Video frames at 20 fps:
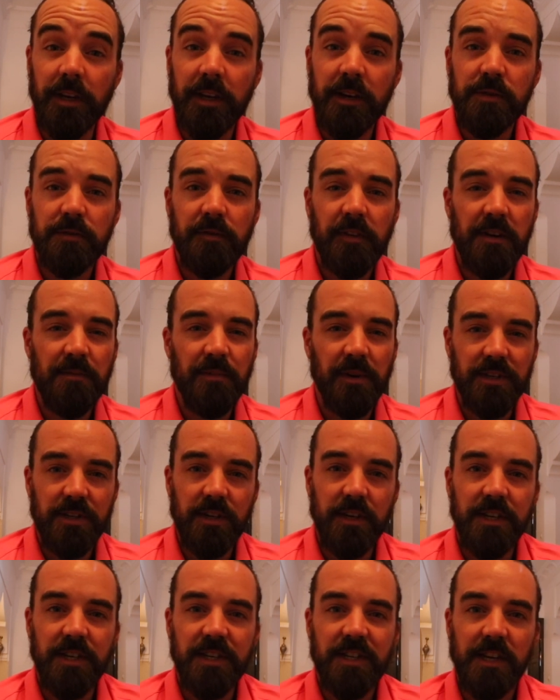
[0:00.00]
it was very much
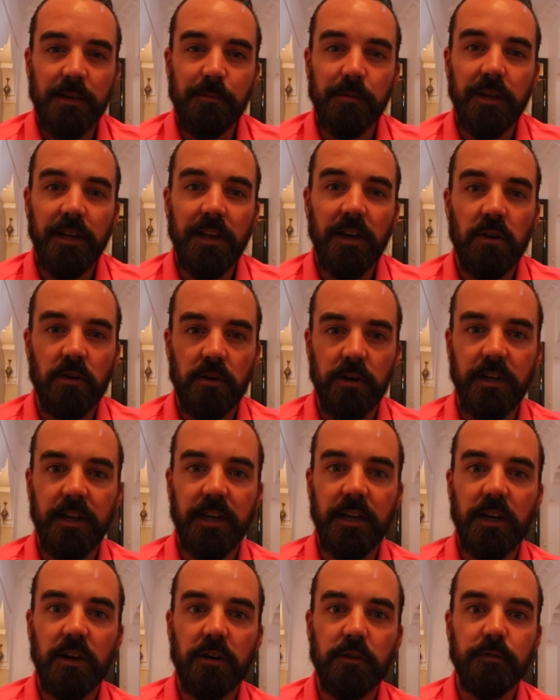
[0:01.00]
unashamedly holiday
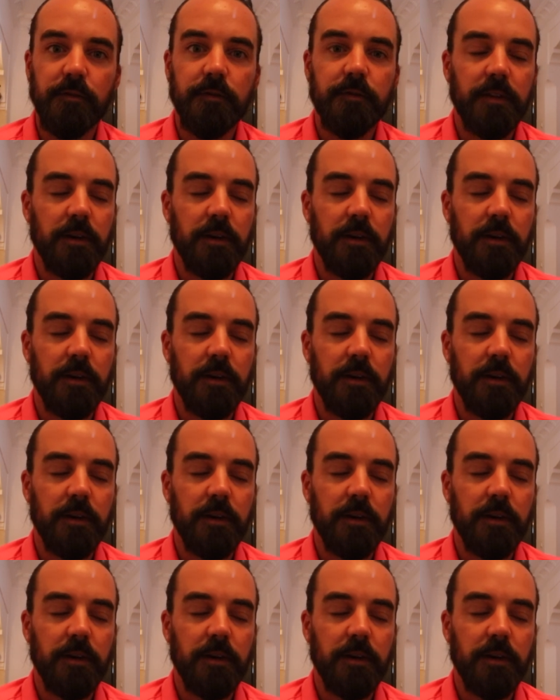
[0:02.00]
golf.